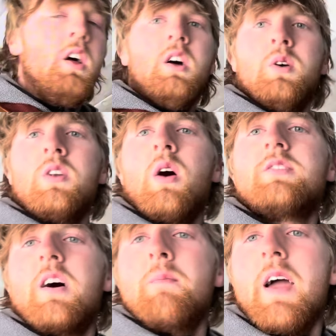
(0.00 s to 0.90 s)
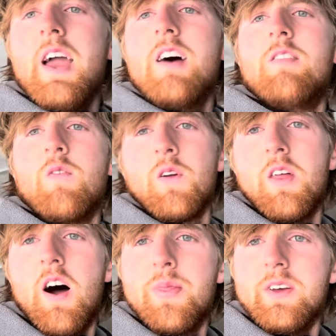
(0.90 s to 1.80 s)
who knows, I may have
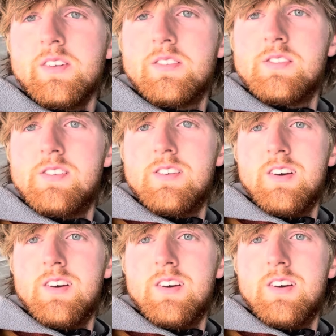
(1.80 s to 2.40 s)
overthought this